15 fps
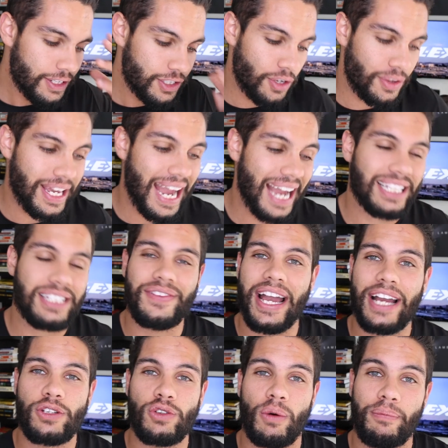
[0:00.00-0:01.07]
So the active
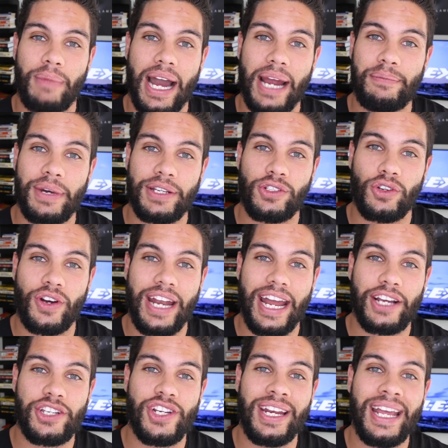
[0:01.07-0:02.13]
actual mind-muscle
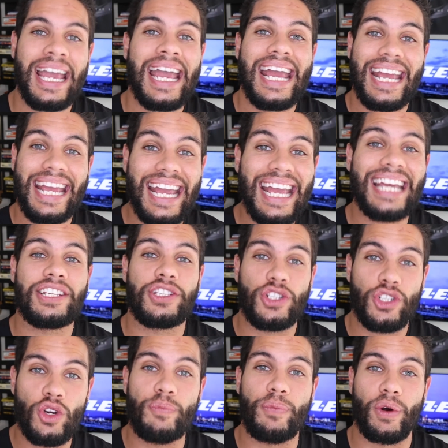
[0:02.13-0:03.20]
connection is
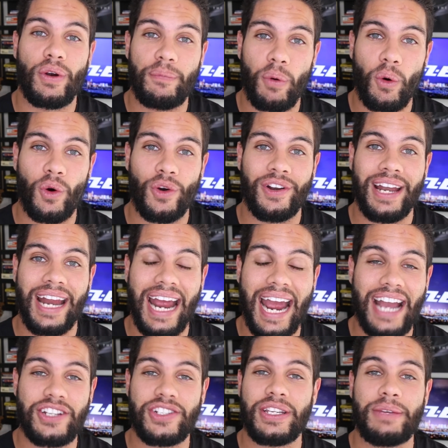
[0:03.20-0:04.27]
super important.
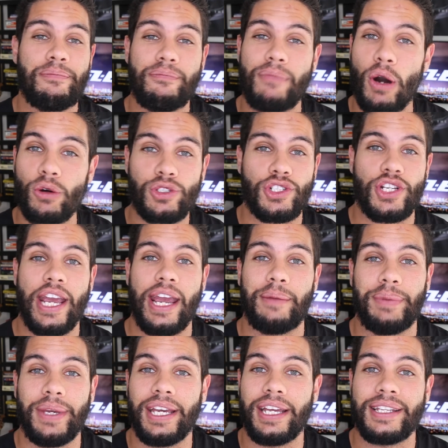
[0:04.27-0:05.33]
Actually, most
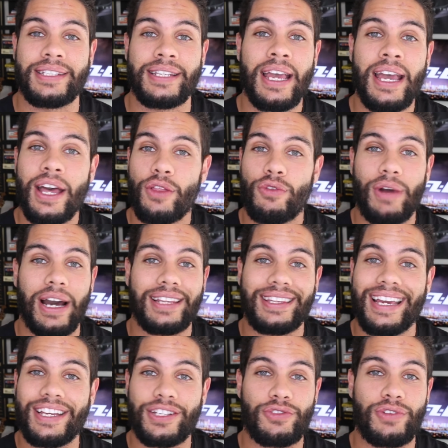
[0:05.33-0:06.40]
champions throughout
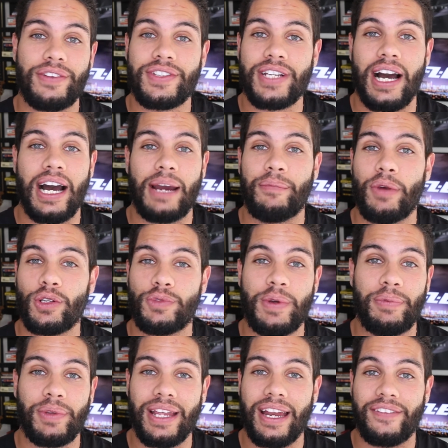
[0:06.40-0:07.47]
the history of time, most
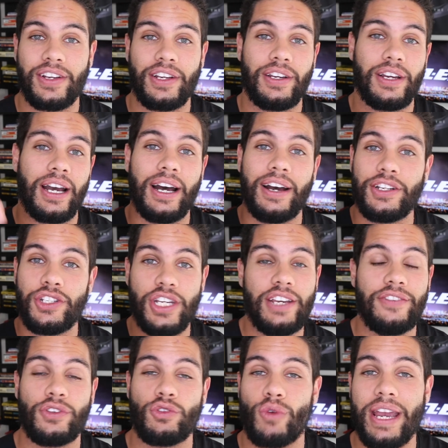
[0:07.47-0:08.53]
people that have uh,
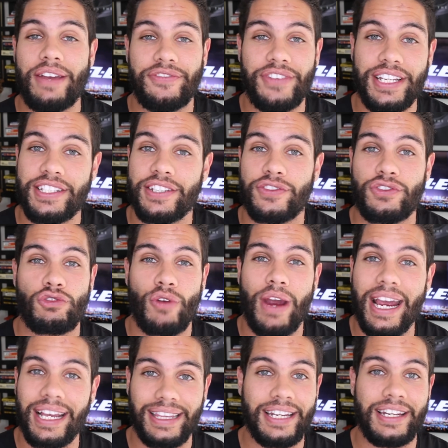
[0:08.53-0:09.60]
achieved great feats of
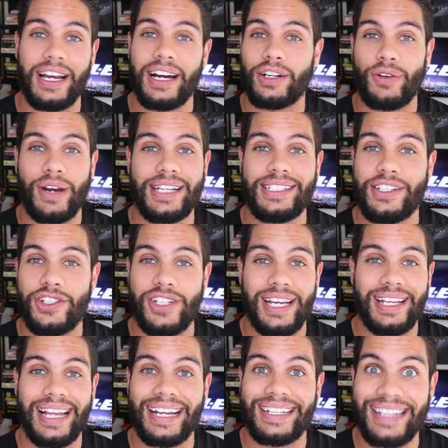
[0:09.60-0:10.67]
strength and done crazy
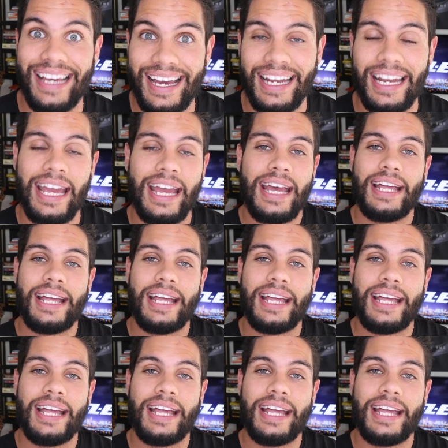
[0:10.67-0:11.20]
shit like that,